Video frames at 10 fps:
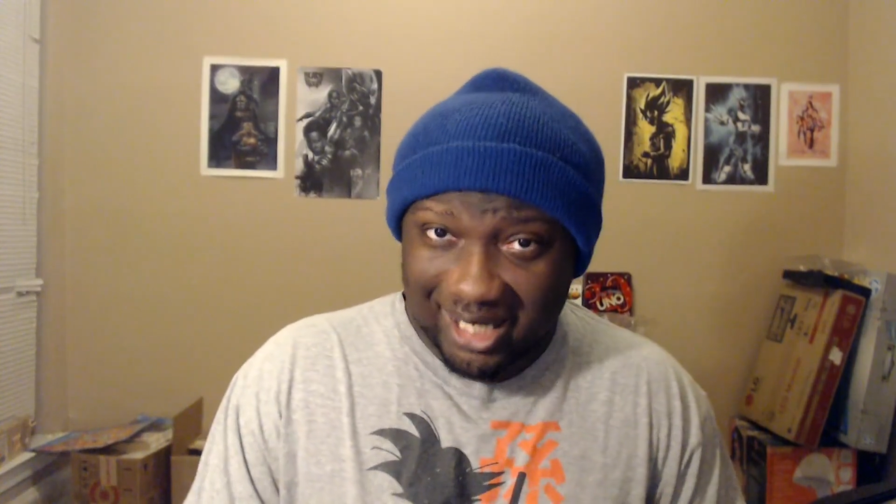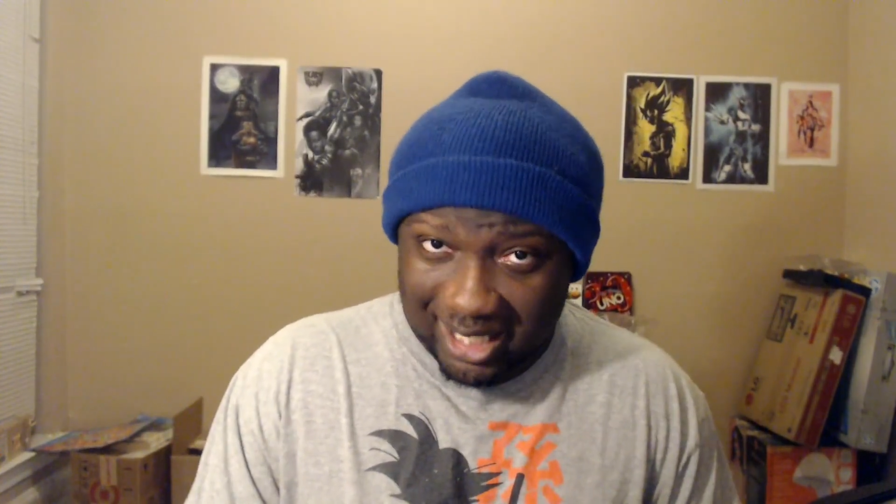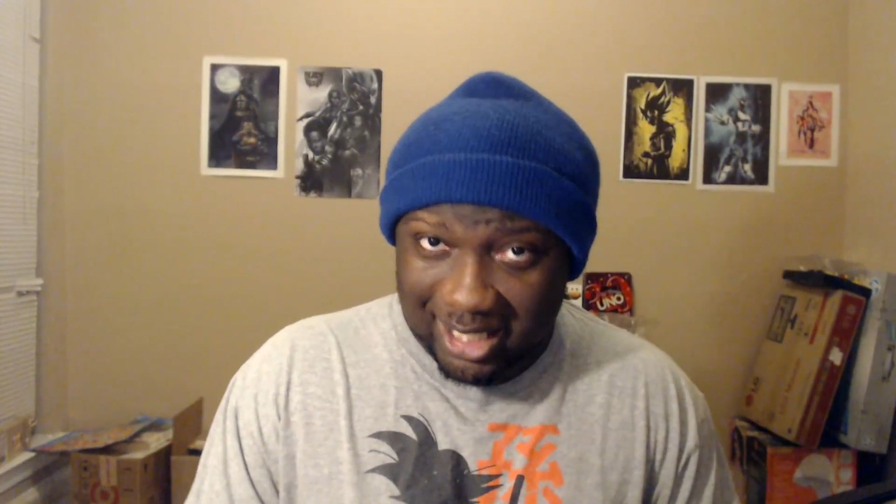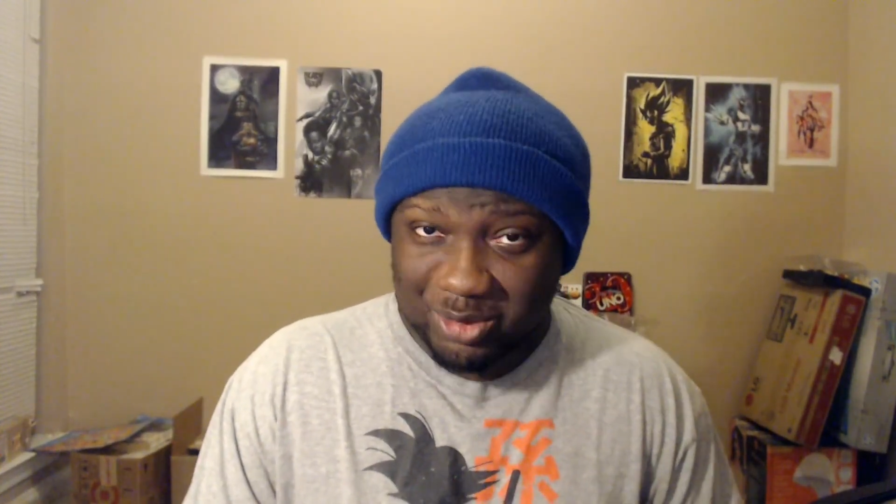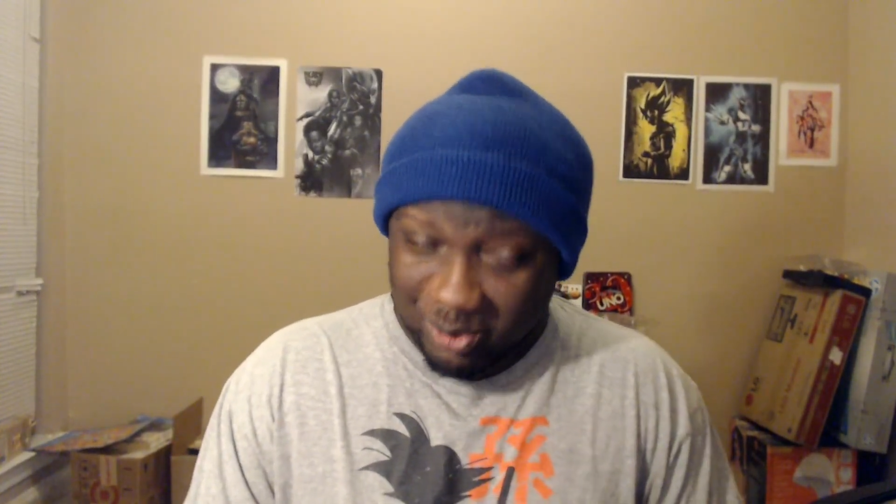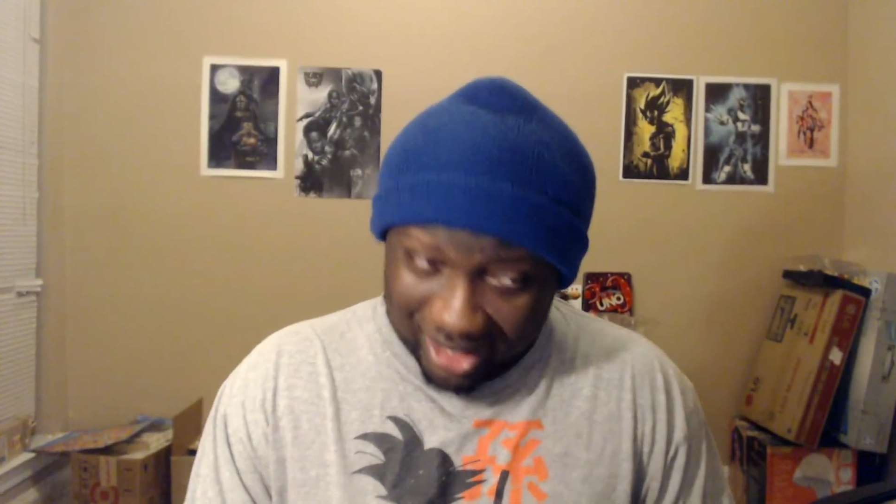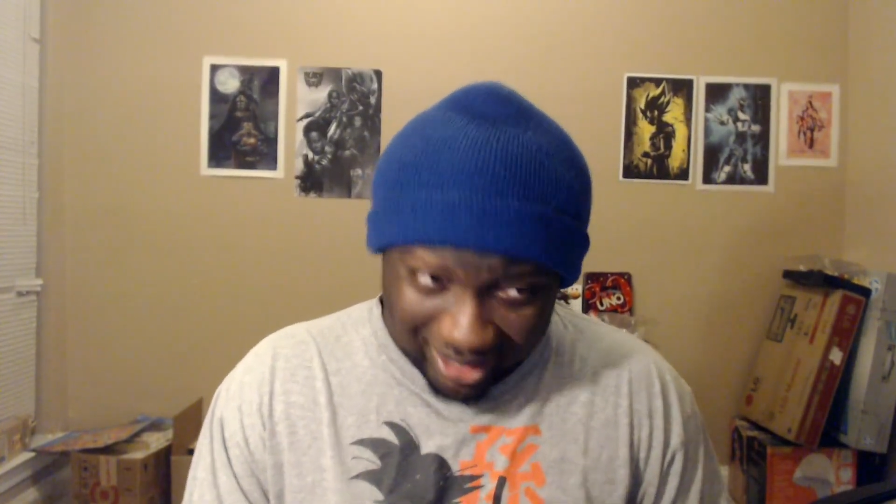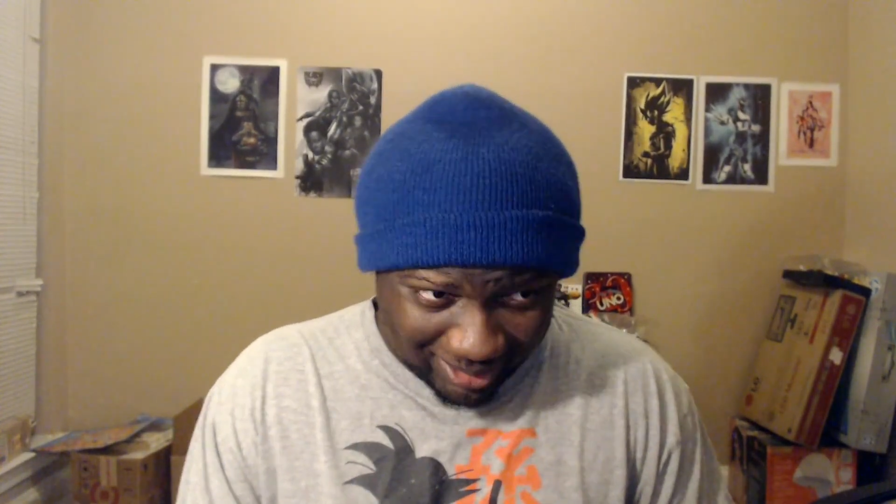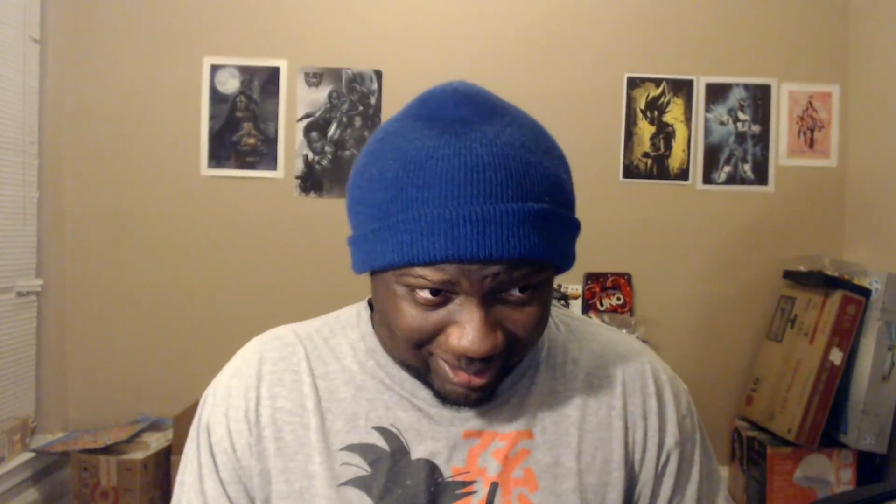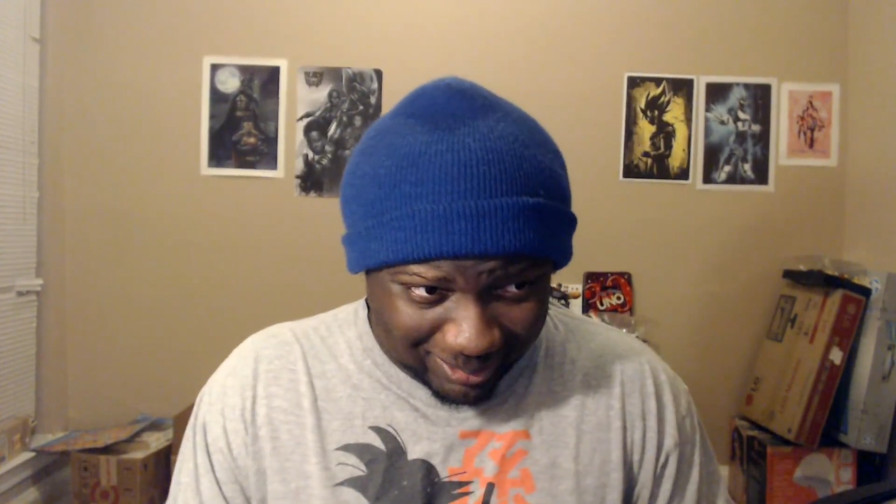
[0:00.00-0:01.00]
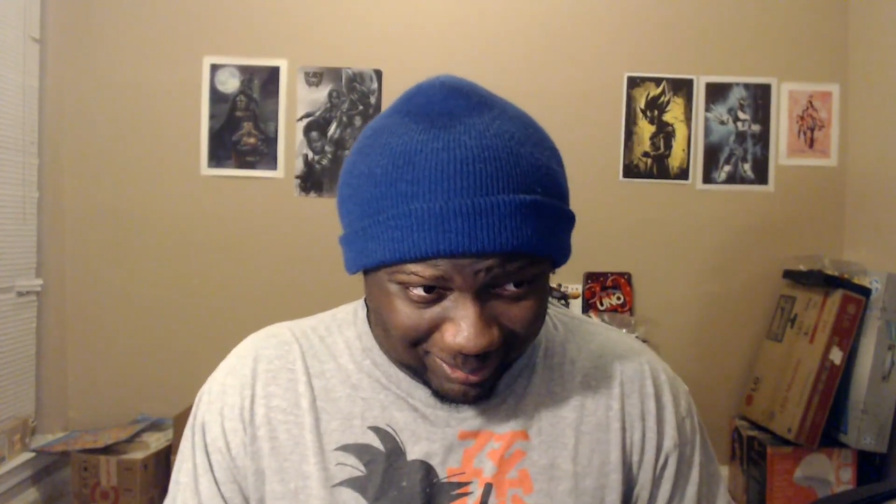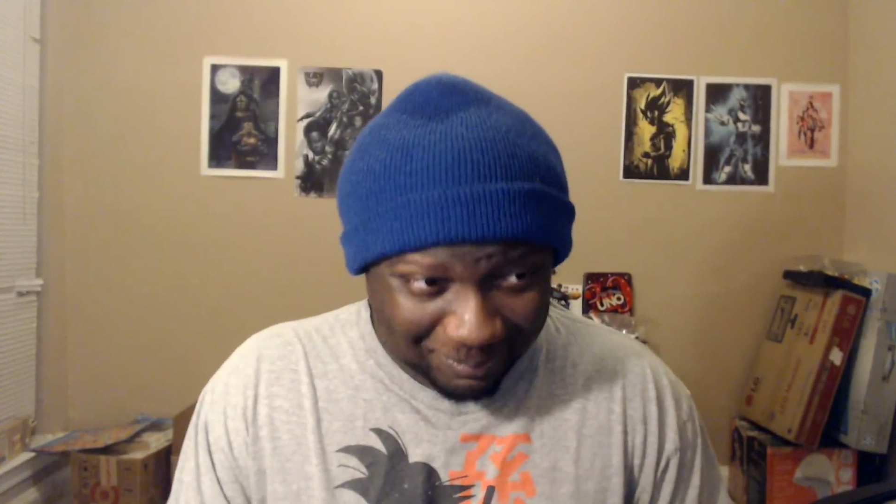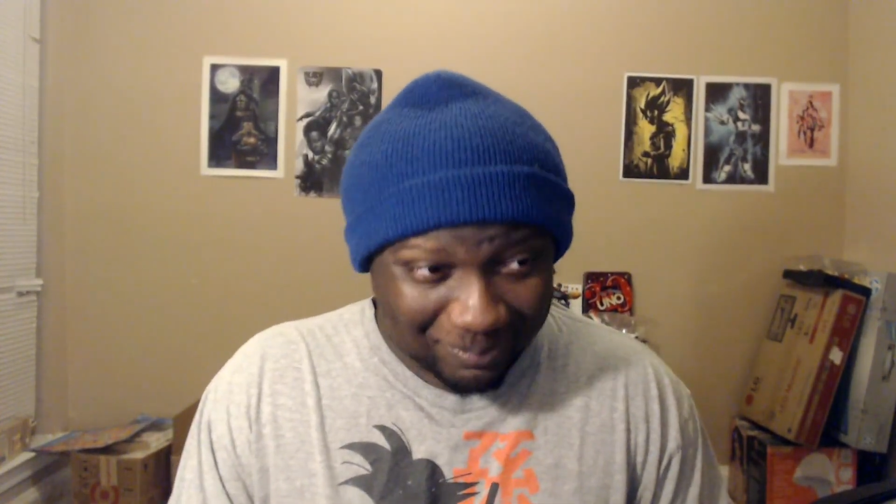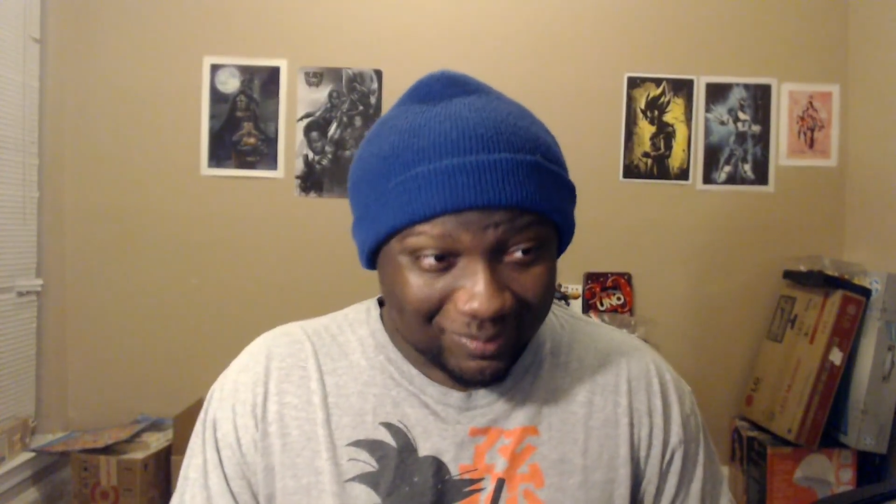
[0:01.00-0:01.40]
aged well.